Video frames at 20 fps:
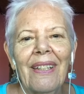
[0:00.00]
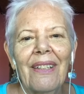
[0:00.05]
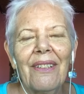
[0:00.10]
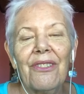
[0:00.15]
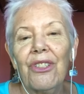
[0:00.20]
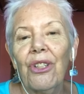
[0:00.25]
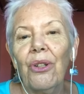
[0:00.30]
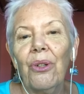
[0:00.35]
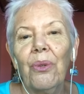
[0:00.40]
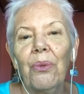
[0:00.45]

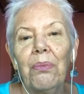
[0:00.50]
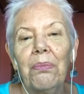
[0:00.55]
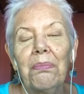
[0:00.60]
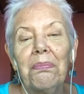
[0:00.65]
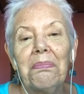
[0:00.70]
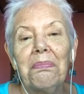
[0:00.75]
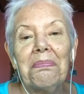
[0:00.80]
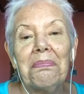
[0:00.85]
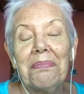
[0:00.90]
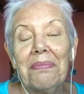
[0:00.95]
so,
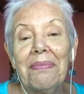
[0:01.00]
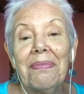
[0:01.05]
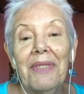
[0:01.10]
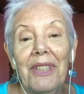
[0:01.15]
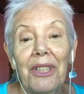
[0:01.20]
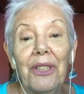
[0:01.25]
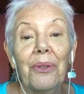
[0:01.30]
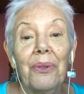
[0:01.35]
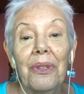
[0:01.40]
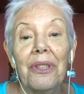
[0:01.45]

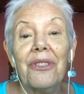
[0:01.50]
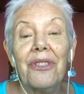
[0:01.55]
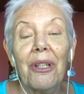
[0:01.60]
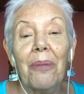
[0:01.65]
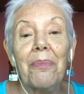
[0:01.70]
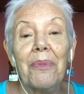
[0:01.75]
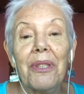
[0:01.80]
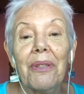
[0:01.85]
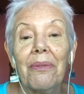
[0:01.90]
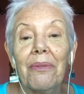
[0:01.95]
it's
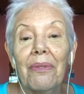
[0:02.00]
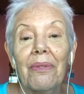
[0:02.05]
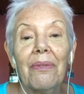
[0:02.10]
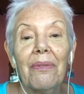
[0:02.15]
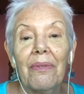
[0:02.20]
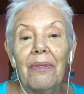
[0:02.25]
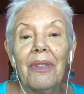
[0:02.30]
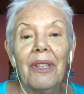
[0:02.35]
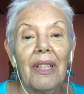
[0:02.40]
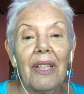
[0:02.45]
up to
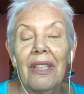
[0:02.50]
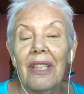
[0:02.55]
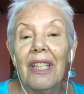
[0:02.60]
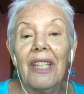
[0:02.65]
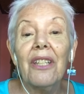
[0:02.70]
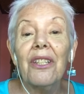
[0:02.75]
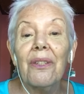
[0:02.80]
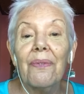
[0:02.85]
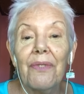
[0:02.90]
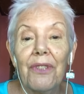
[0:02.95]
the
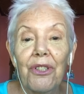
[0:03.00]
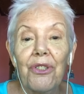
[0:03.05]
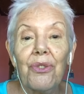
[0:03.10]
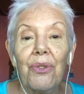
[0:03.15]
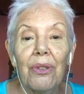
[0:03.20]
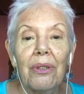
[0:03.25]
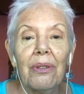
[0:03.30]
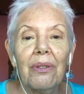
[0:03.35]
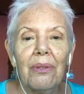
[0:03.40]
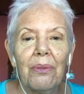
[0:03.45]

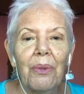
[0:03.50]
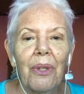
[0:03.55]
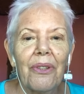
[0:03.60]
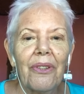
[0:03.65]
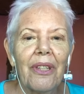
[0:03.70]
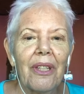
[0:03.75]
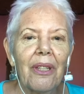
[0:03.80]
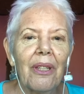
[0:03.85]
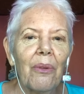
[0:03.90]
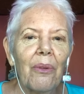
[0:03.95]
individual what
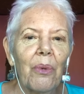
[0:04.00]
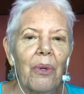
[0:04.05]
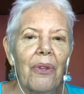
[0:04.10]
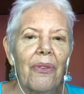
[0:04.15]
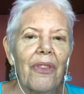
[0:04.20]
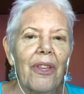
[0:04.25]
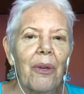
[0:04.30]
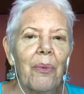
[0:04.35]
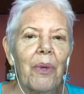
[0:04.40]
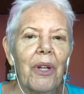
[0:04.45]
they
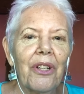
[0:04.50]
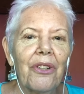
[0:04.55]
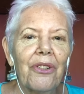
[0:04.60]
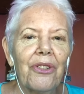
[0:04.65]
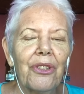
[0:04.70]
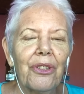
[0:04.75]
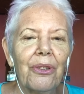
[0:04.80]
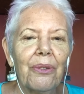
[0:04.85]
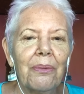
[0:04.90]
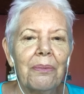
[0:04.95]
want to
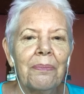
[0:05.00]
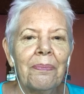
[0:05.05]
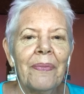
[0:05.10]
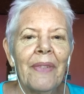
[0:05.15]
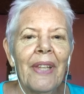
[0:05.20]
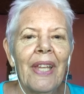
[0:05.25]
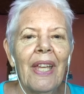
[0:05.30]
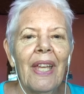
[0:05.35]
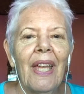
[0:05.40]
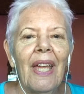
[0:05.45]
do.
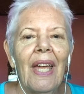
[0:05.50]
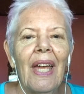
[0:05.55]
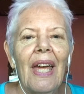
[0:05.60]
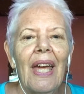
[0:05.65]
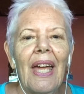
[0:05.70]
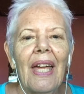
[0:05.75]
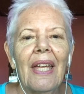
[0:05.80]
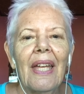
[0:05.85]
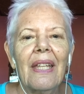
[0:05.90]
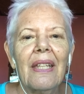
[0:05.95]

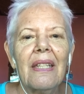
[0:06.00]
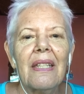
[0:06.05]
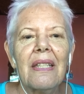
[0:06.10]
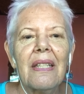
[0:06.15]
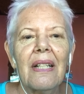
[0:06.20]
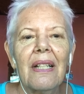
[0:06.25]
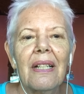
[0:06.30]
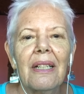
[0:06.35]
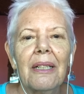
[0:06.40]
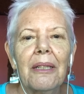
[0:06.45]
And
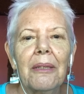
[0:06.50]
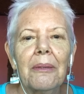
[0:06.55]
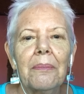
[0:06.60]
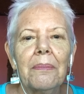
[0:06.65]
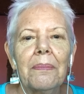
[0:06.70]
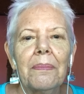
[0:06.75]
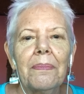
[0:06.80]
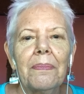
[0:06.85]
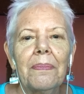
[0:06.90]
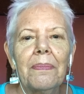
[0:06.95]

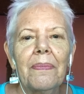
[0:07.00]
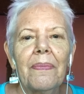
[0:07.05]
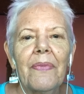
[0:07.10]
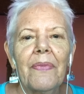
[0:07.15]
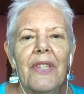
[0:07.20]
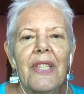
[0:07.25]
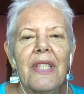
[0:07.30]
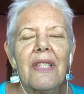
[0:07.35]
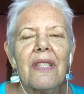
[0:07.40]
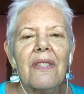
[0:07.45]

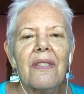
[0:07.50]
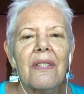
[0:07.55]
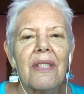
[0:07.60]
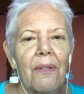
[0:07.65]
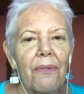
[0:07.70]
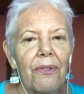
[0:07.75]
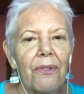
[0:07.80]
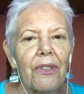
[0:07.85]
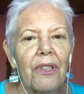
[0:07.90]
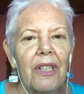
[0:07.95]
this is
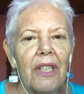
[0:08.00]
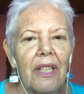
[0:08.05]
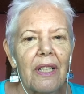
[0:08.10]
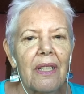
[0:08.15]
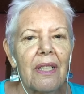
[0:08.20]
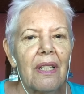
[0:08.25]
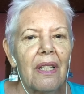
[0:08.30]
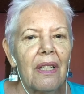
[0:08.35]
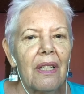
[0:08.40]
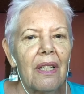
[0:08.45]
different
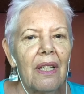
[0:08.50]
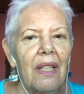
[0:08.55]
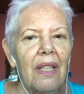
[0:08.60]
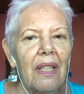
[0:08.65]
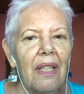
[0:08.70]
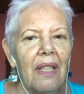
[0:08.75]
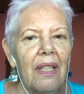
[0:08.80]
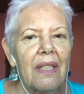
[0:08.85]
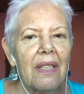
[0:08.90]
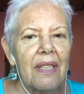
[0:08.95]

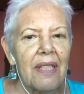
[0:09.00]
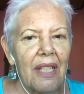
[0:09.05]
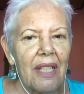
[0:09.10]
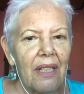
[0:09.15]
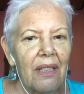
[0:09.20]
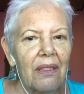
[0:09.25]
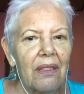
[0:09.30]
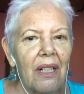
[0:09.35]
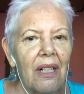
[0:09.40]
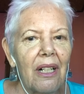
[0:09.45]
in
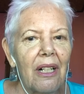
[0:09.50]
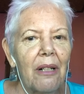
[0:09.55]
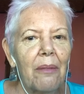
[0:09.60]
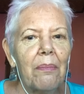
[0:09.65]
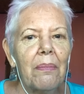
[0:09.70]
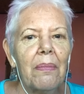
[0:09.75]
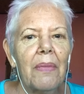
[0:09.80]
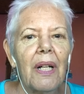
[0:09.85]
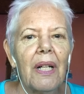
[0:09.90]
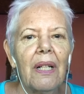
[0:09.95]

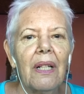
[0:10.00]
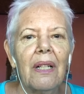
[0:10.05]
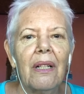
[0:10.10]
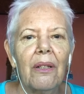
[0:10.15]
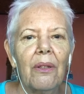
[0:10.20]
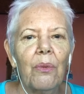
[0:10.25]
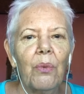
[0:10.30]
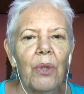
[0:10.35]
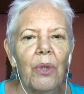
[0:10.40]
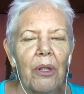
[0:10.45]
telecom,
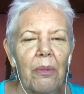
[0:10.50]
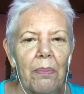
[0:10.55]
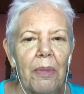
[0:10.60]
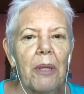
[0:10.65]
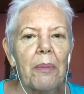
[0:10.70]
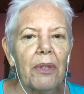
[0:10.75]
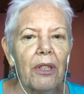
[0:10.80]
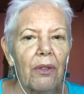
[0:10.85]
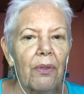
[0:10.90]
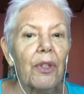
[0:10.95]
where
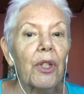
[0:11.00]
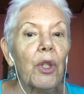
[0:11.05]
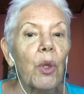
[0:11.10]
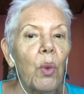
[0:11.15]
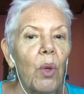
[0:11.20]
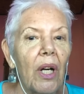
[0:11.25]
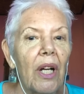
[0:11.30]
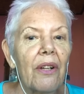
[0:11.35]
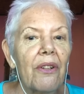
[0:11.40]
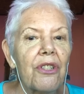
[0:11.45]
people are
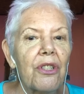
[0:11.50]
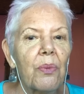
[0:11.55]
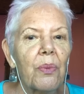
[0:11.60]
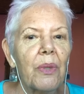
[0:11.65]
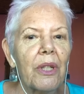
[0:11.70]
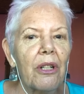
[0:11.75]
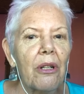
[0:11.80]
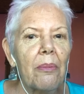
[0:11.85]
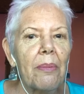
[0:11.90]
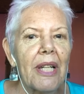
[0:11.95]
required to
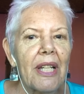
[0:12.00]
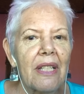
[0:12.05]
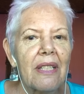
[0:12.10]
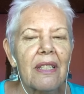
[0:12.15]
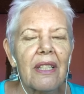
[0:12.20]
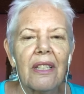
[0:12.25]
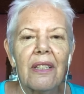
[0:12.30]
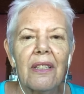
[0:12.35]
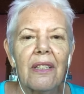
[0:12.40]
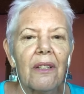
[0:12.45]
wear a
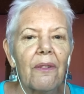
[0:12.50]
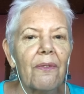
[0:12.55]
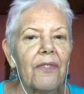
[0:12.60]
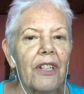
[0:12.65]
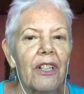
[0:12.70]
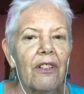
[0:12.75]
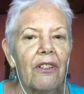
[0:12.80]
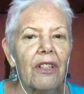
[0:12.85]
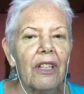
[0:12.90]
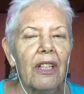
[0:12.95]
mask and they're
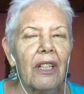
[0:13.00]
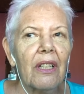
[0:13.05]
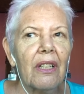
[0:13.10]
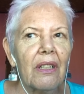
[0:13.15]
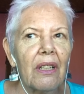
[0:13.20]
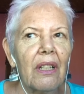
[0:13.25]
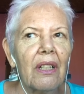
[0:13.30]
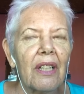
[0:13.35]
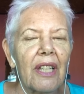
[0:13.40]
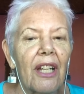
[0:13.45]
very
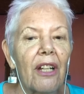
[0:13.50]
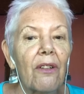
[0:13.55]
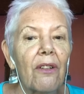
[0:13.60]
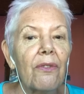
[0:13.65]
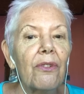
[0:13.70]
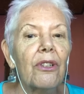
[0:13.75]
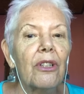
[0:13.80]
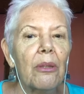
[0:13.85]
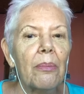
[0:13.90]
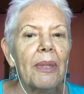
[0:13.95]

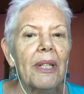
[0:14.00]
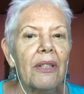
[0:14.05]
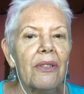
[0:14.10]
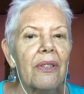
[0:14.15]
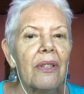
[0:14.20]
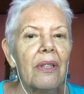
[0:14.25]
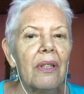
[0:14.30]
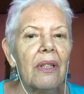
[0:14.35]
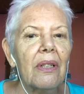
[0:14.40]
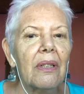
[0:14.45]
careful about
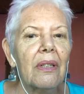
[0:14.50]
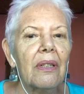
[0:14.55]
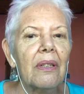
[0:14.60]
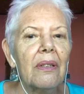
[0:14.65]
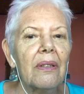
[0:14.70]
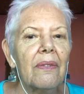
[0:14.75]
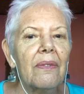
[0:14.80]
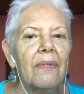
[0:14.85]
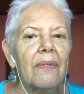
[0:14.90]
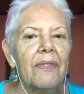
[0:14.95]

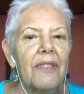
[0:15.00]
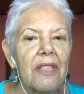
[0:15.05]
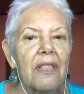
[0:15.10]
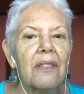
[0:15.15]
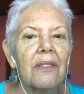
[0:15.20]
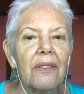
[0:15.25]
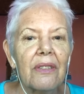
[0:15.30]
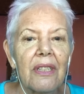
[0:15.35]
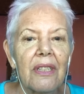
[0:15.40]
physical